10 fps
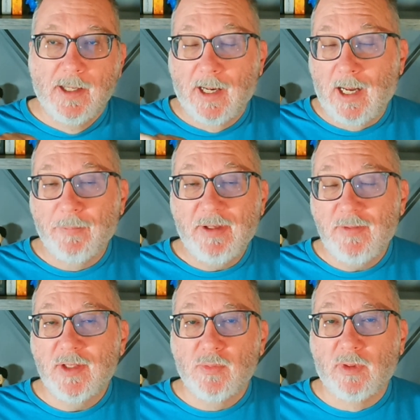I'm giving
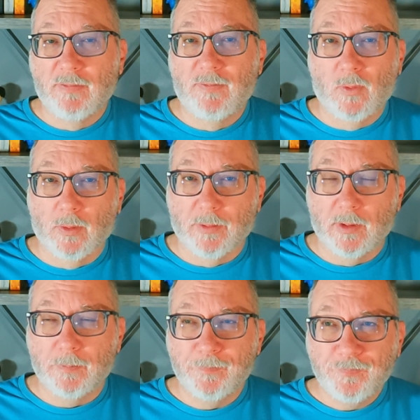this one a 4,
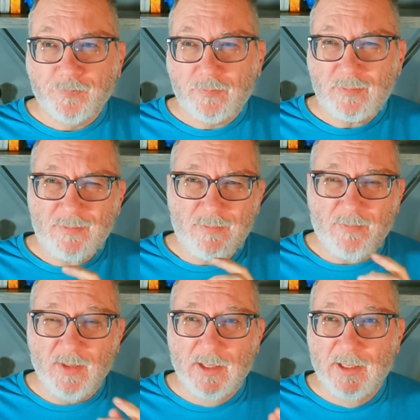though.
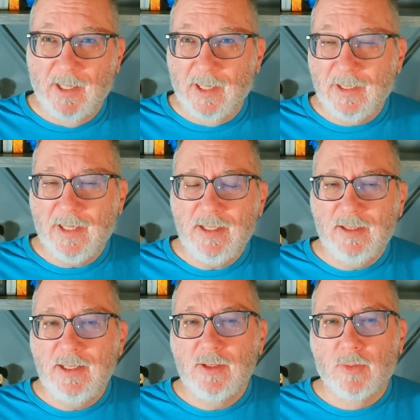I kind of
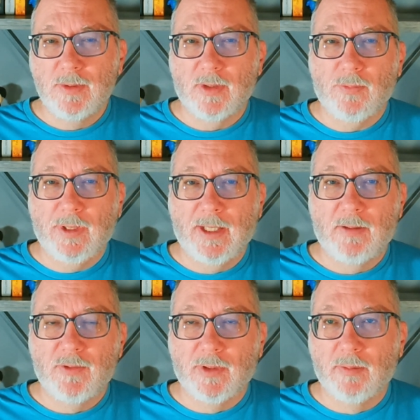lean towards the
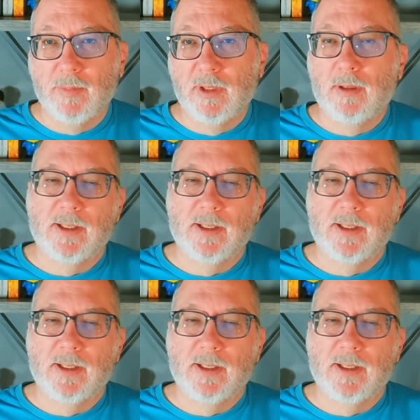3.5 during the middle.